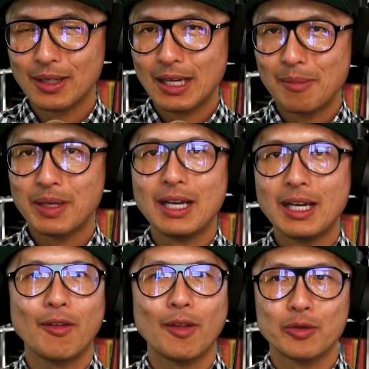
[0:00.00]
but none
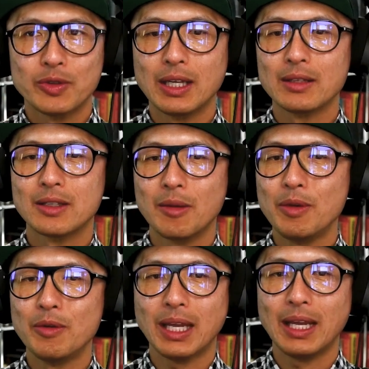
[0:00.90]
of those things
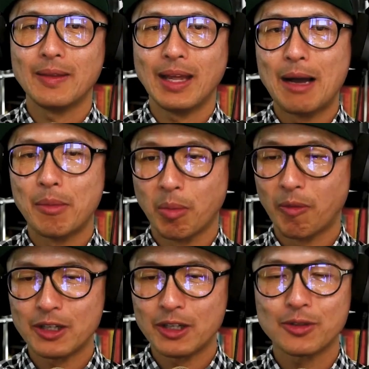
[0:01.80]
communicate that I'm a
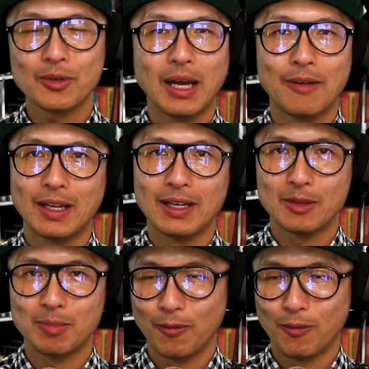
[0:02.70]
professional. I've done this
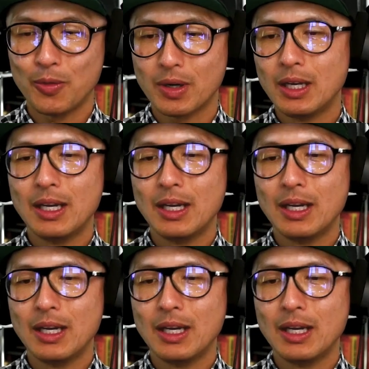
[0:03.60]
before.